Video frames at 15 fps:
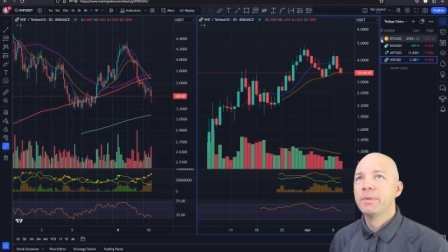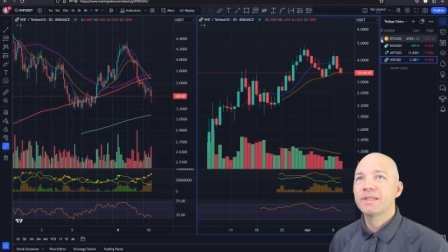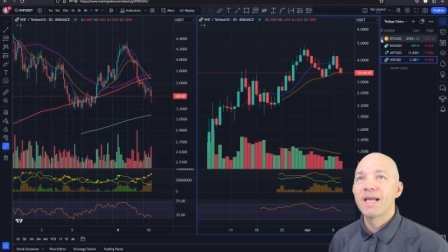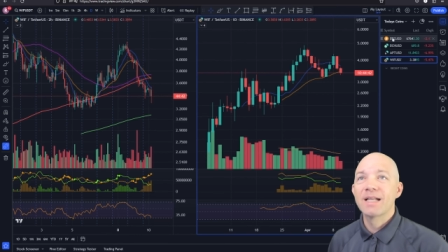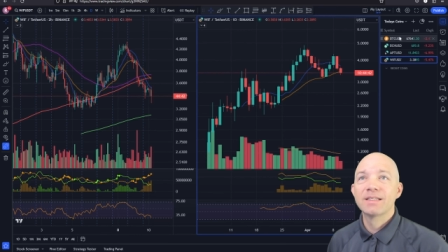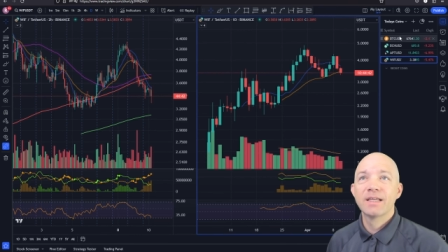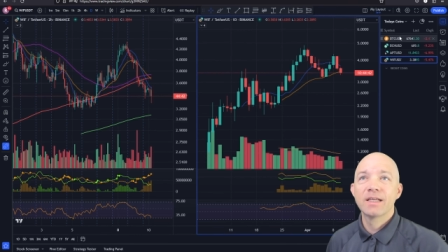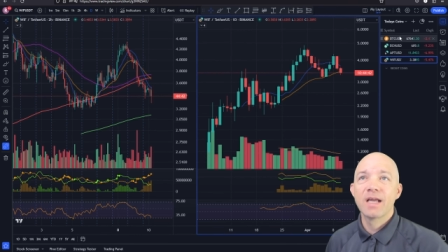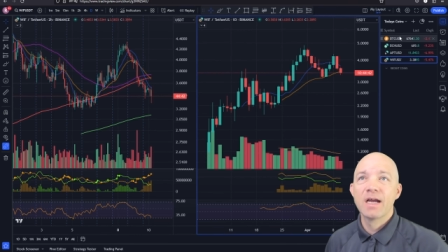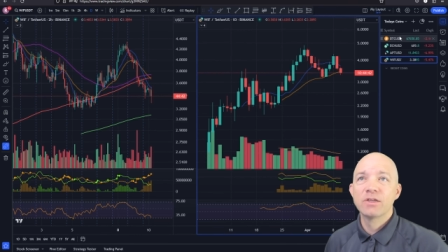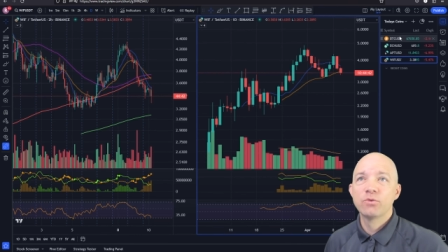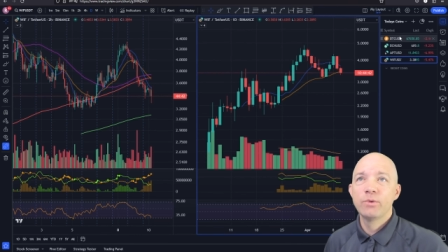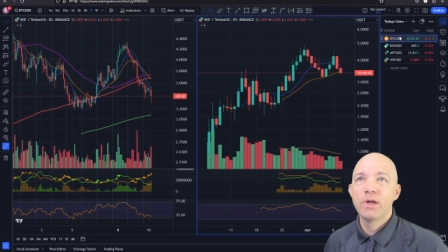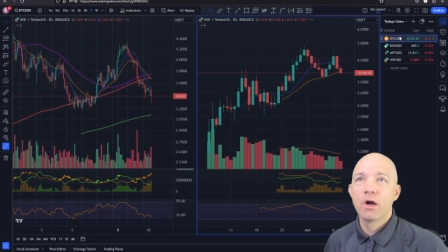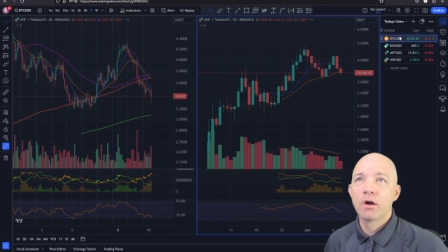but that's it,
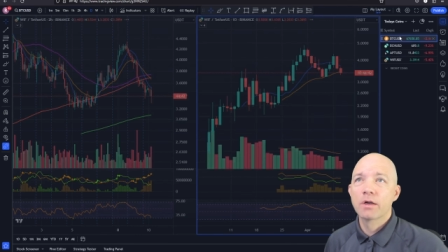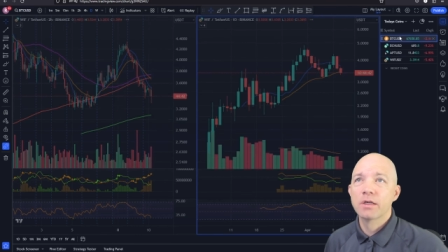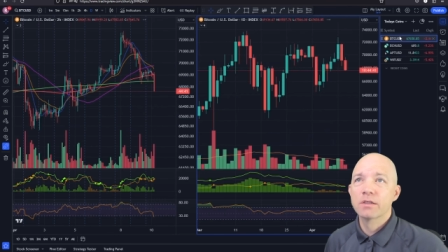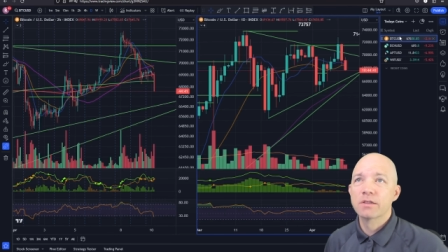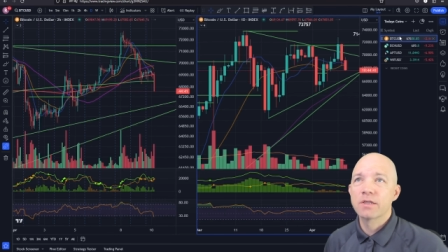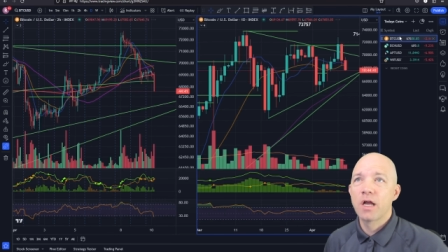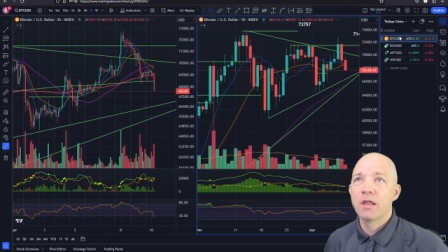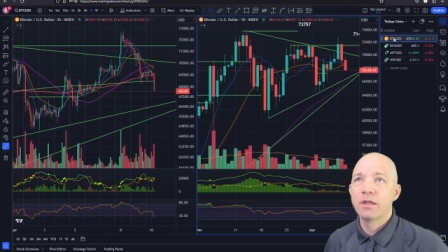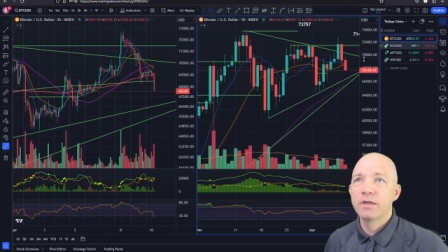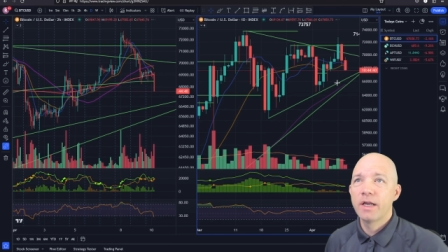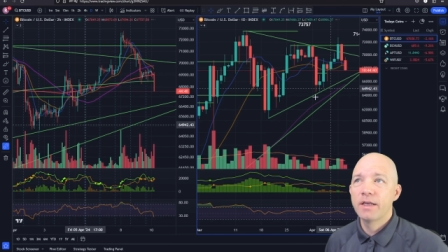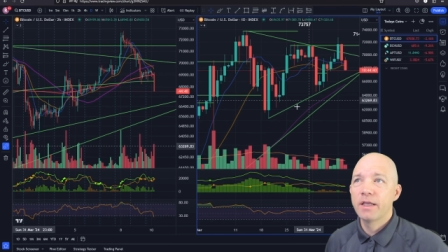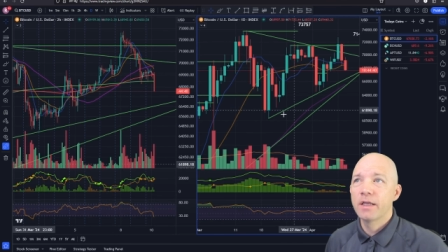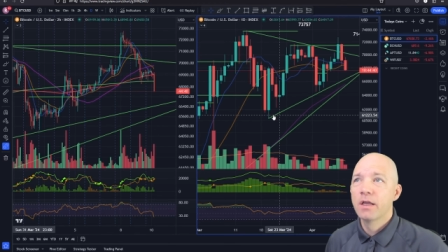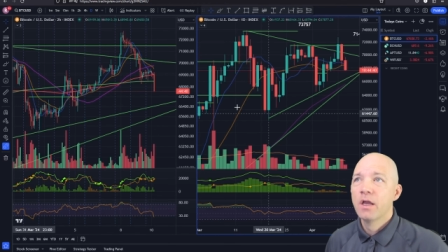guys. We are
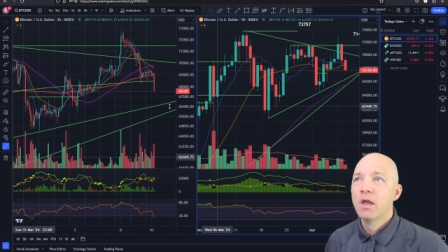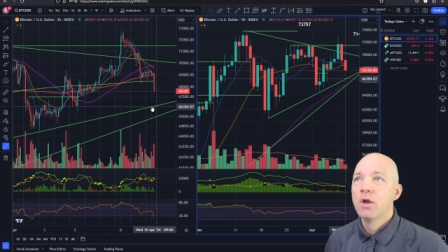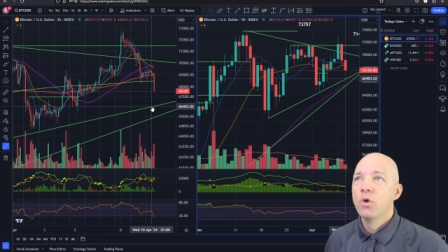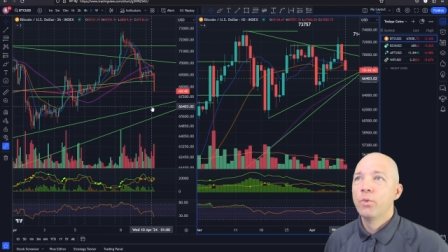consolidating.